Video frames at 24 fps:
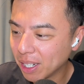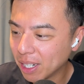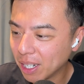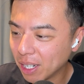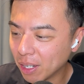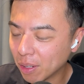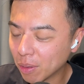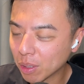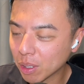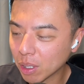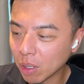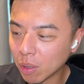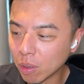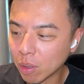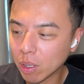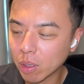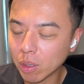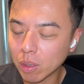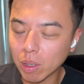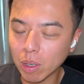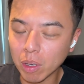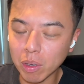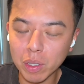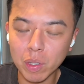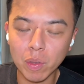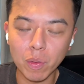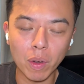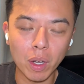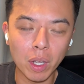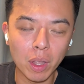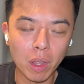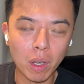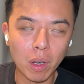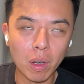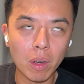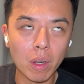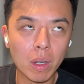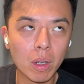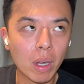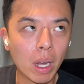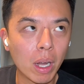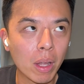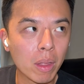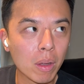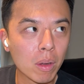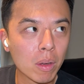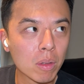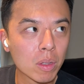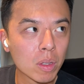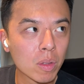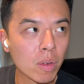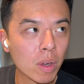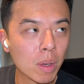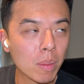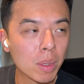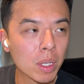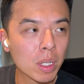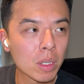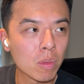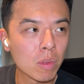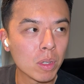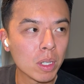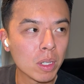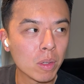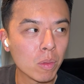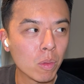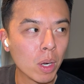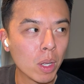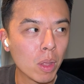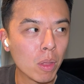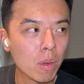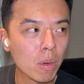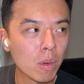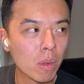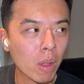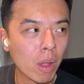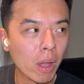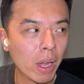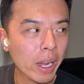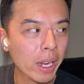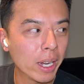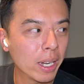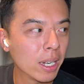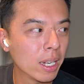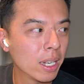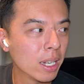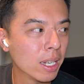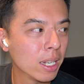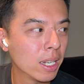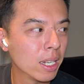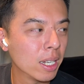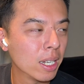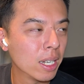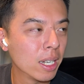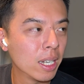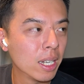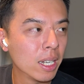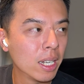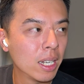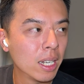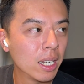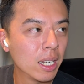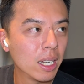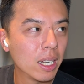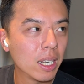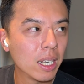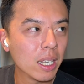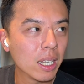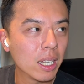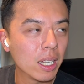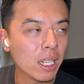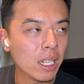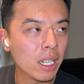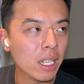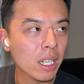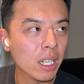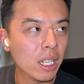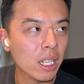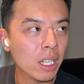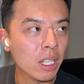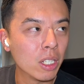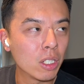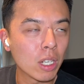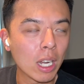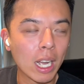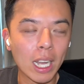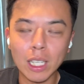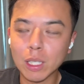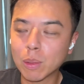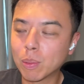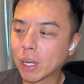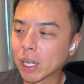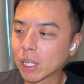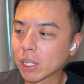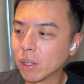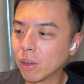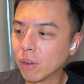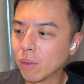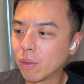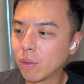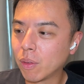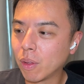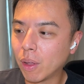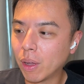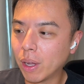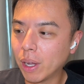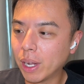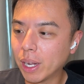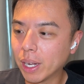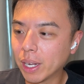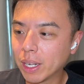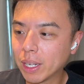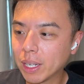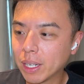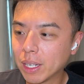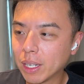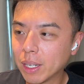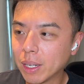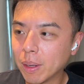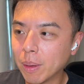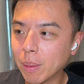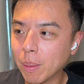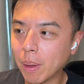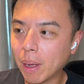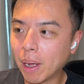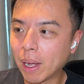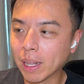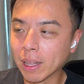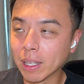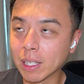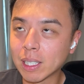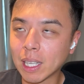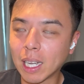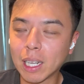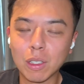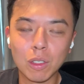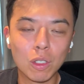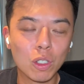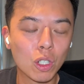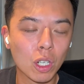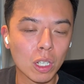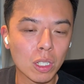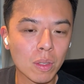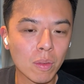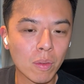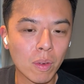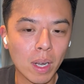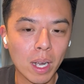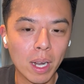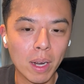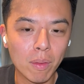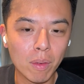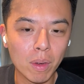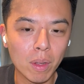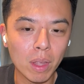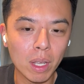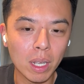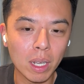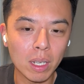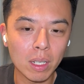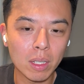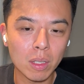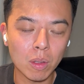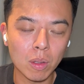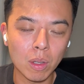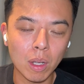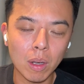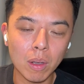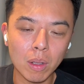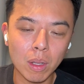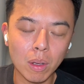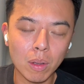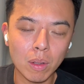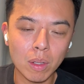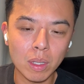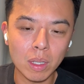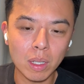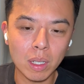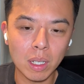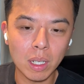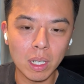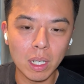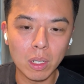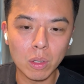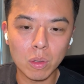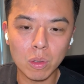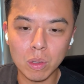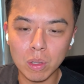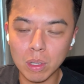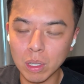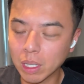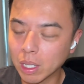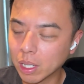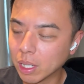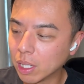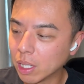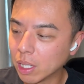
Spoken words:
It was fun though. I think it was fun because we went through like each aspect of like, at least I had to justify everything. So that was interesting.